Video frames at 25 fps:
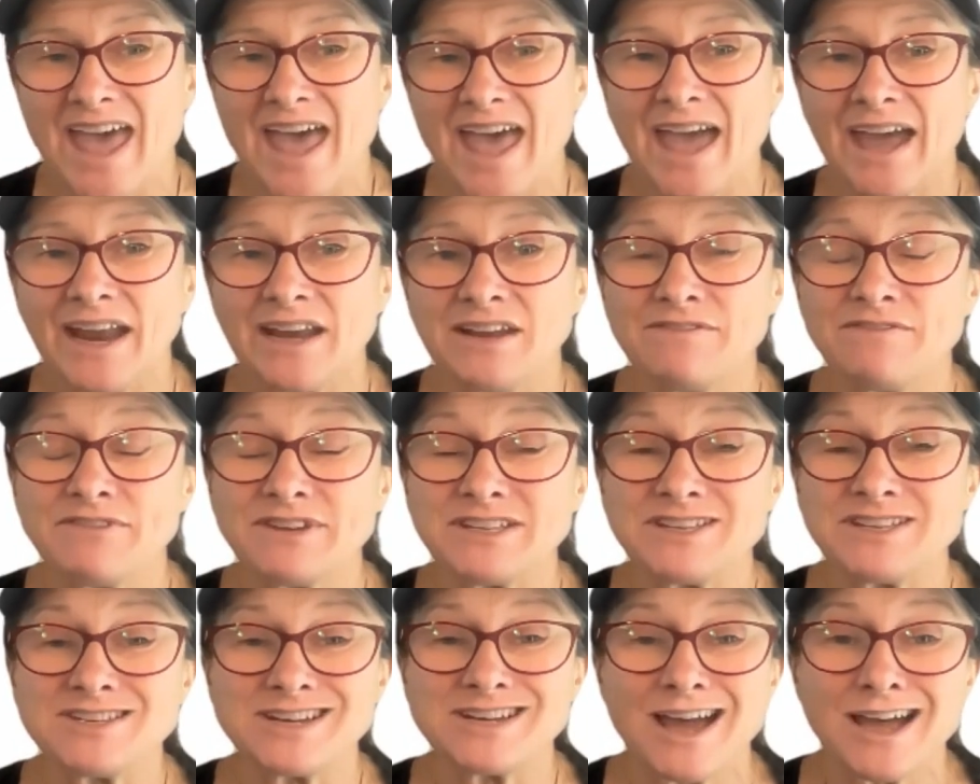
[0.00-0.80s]
And if
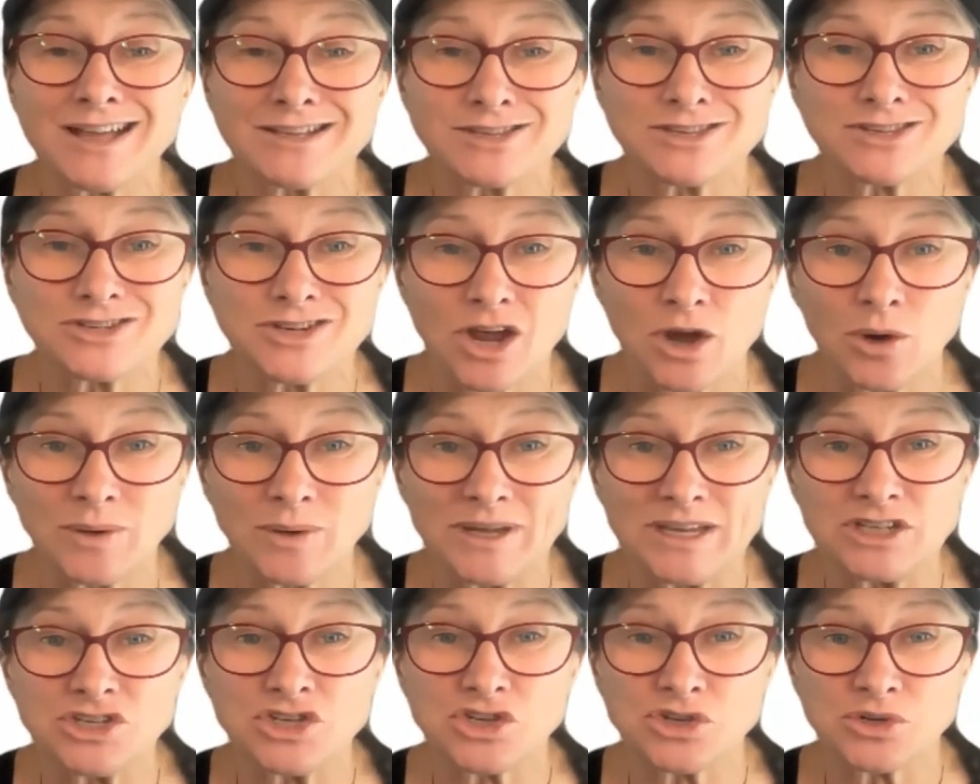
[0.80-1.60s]
it starts
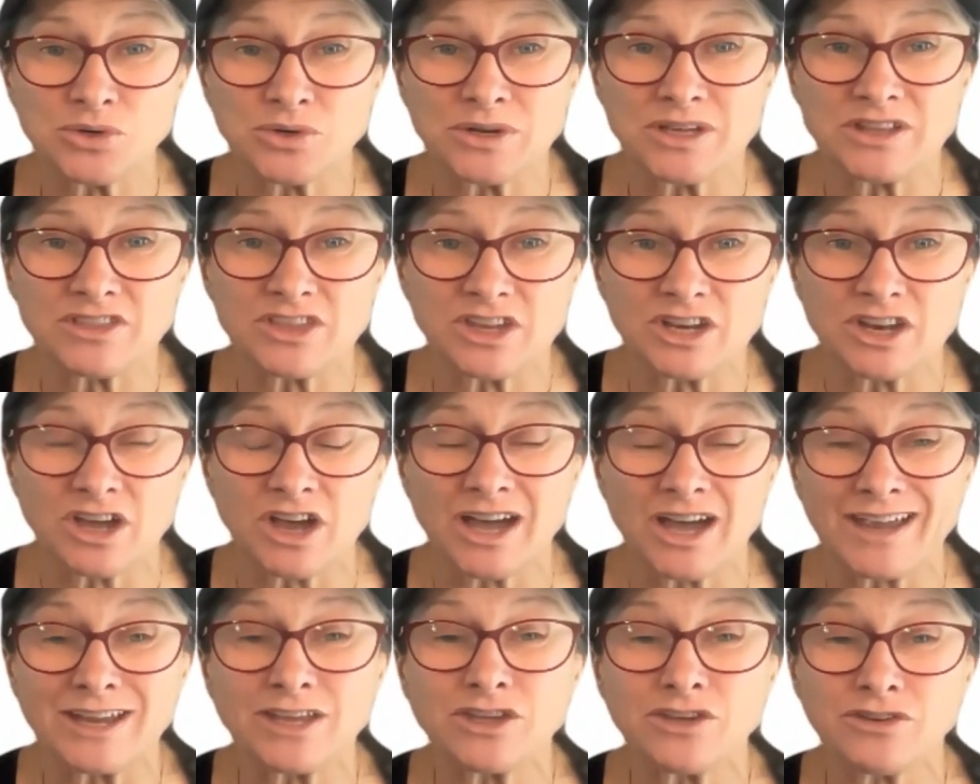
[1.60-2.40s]
snowing during the
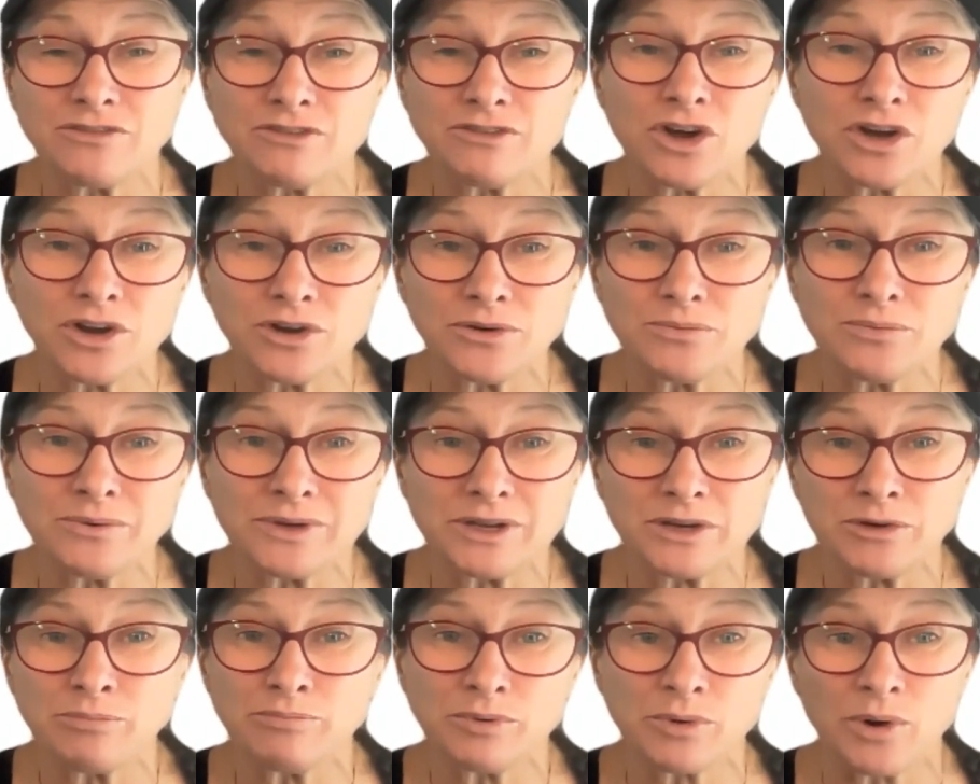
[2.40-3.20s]
night, you've got a
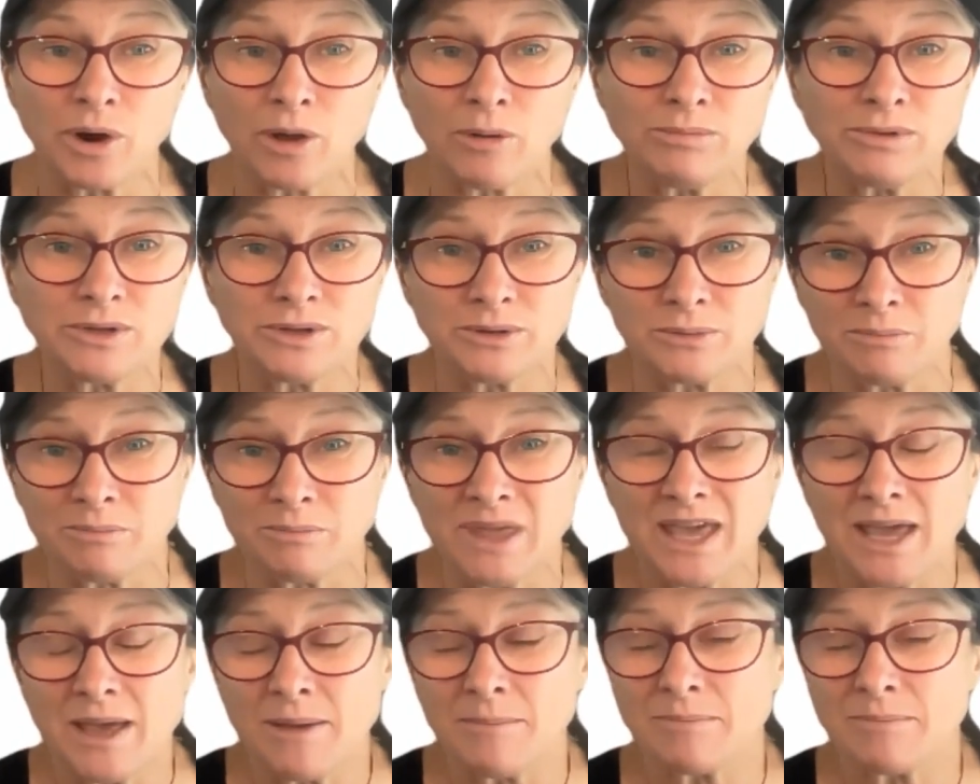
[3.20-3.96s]
real problem,